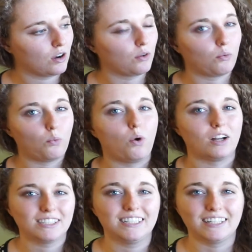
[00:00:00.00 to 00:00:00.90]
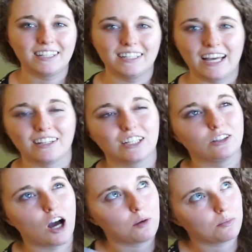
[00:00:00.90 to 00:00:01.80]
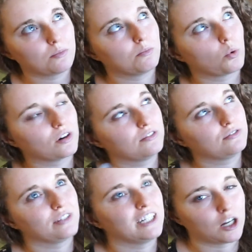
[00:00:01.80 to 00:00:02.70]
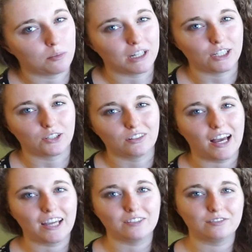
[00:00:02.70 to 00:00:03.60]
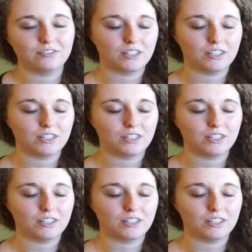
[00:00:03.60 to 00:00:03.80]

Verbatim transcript: wanting, yeah, like a lot more freedom in your life.